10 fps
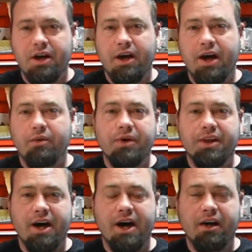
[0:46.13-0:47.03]
and with
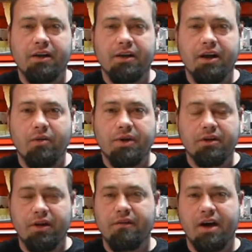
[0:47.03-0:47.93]
that, you know, when you
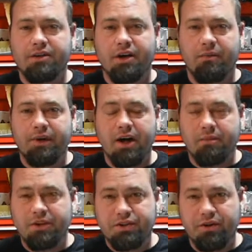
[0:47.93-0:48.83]
leave that job, you got to
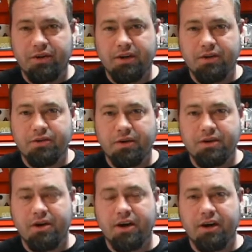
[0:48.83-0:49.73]
be sure that your
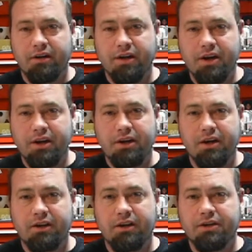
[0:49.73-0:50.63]
joints are not going to leak,
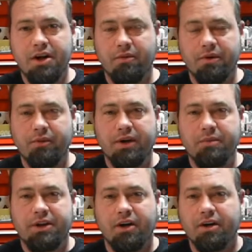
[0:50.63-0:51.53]
because you know we could
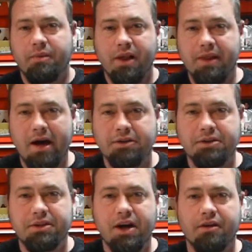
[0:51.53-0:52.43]
be talking about
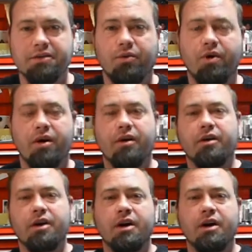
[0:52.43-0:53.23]
thousands of gallons of water.